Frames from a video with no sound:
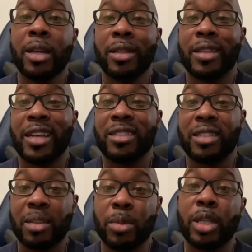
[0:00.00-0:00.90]
that
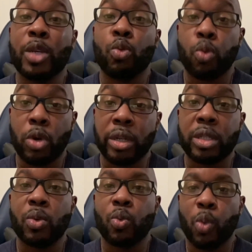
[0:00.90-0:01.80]
seemingly works
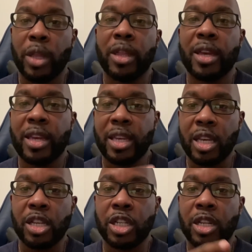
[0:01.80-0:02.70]
with
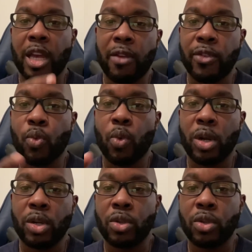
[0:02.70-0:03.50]
each and every one of those